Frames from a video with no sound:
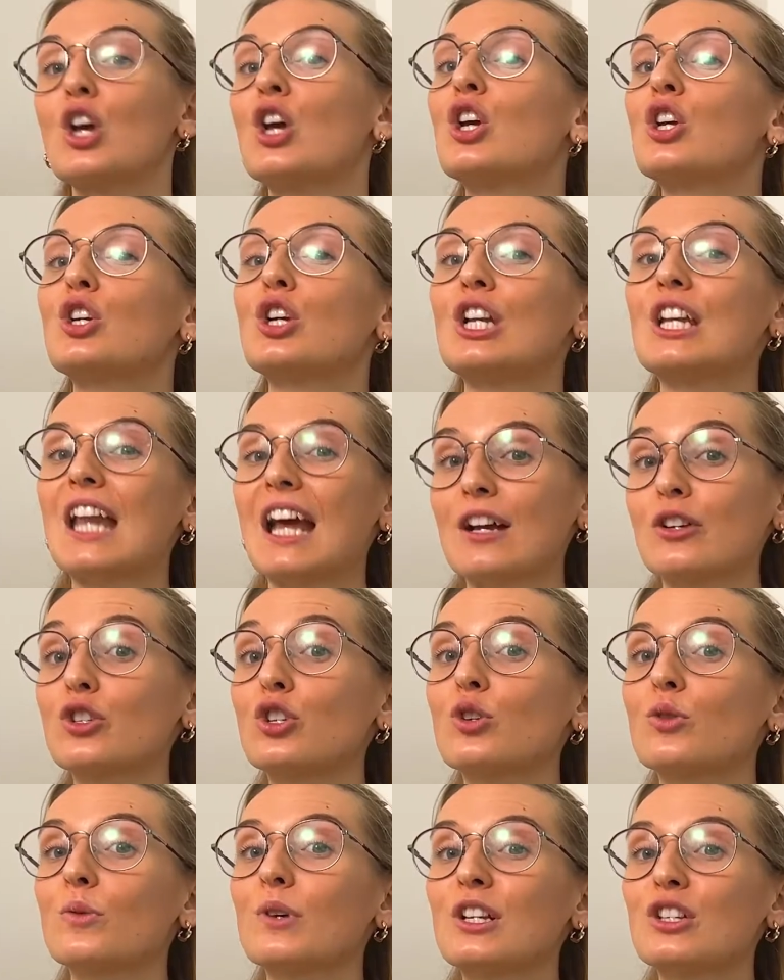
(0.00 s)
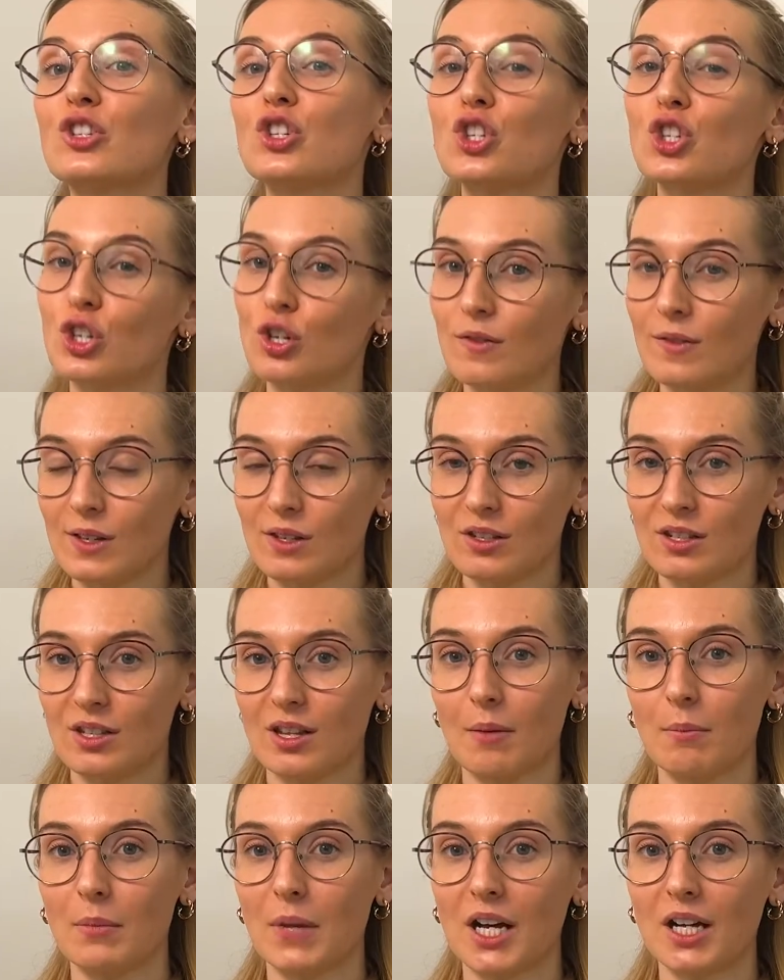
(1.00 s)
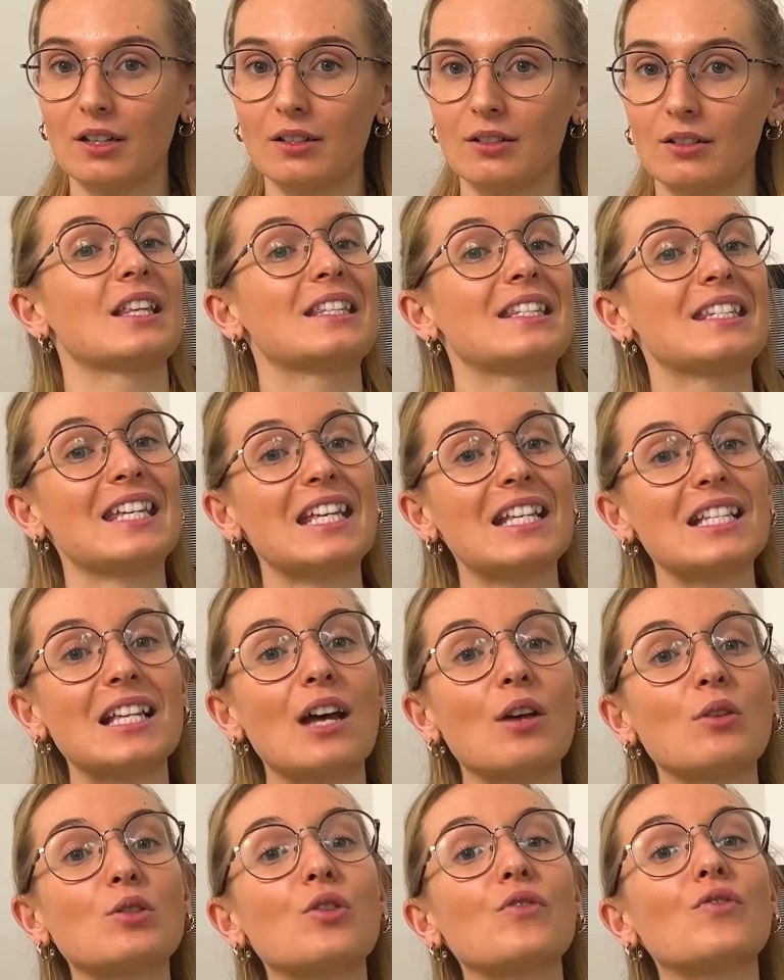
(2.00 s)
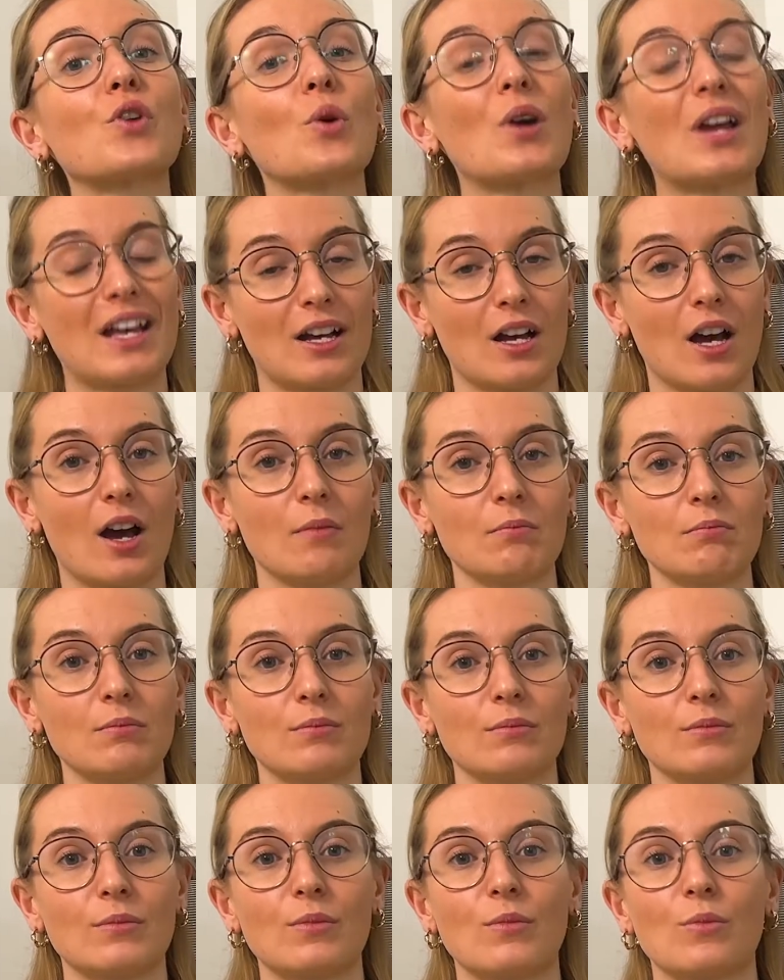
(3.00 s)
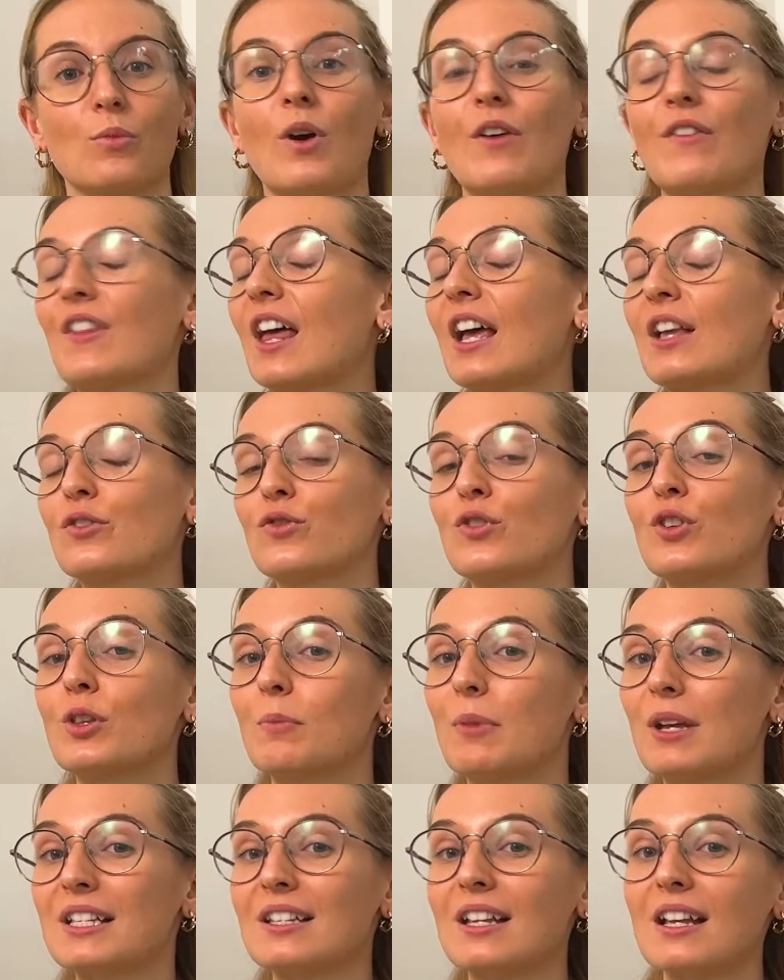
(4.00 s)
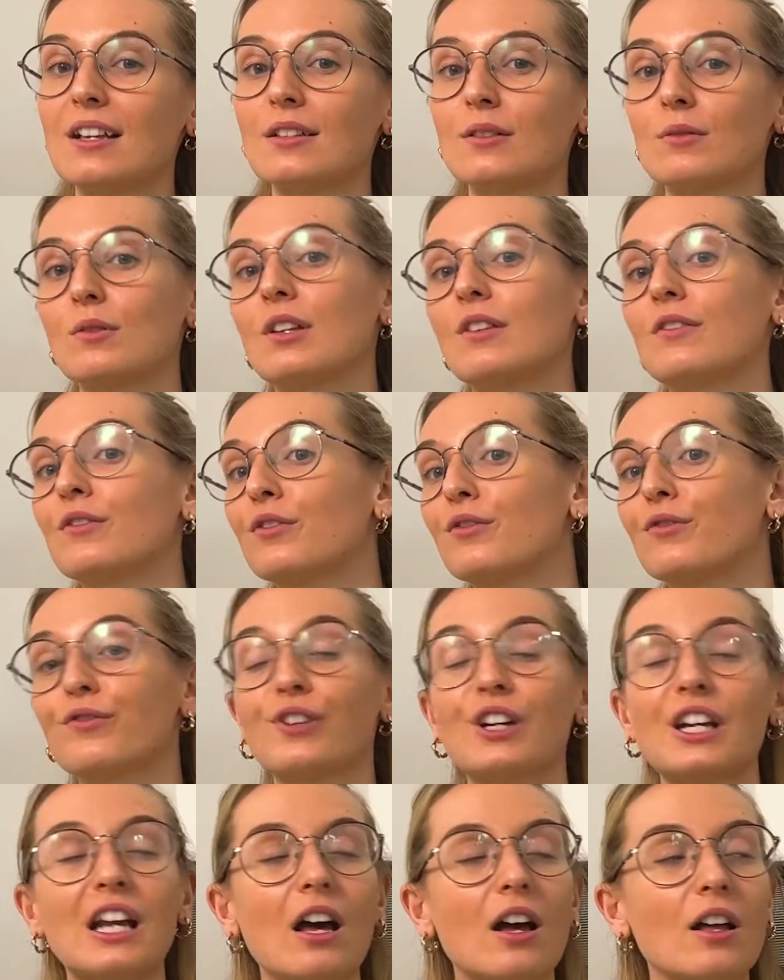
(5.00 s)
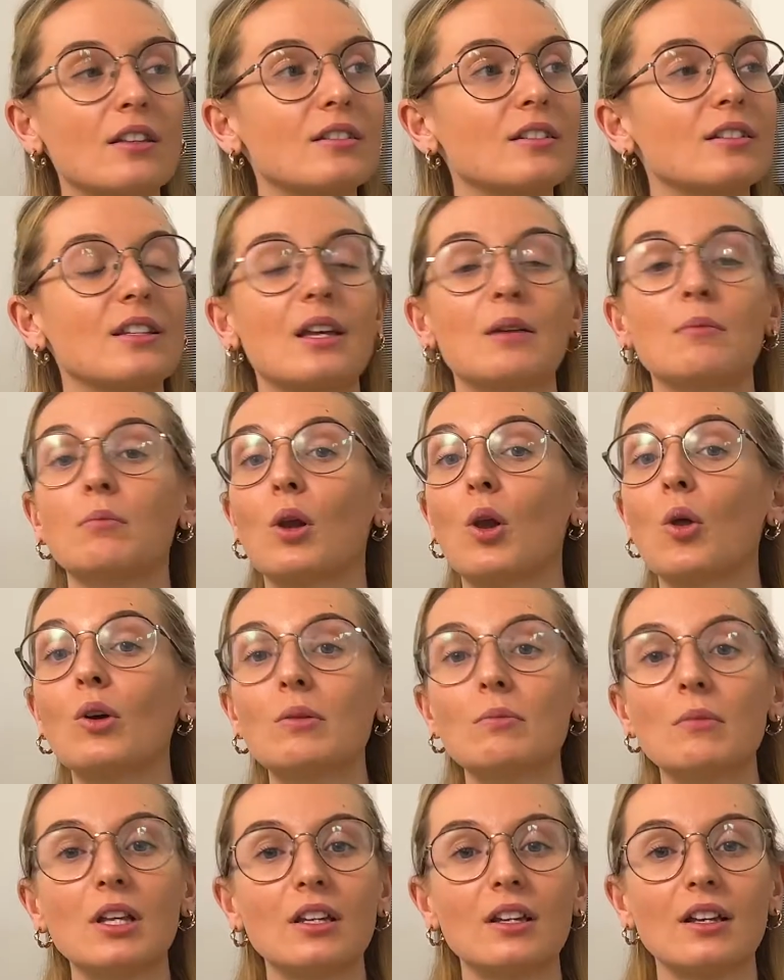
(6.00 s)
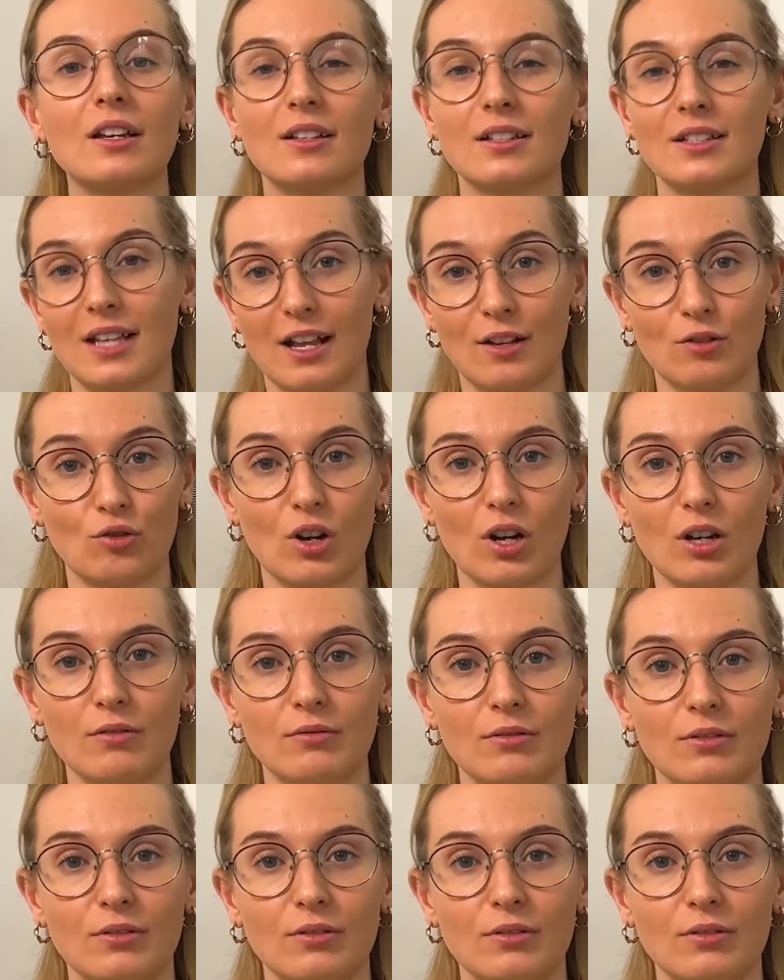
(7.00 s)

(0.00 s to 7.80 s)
your national insurance number, details of your income, whether that's through the business, it's freelance, employment, etc.